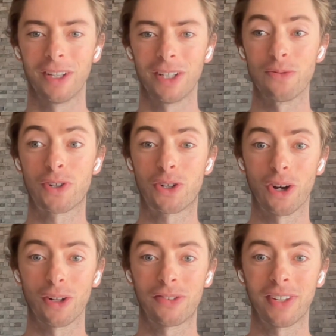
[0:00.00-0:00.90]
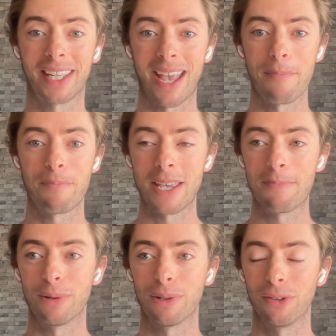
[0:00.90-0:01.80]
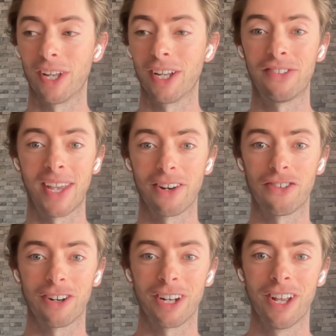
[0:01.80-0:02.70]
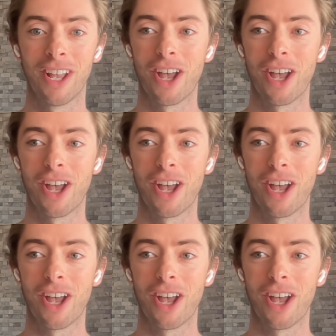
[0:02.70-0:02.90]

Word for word: You've got to get people's attention,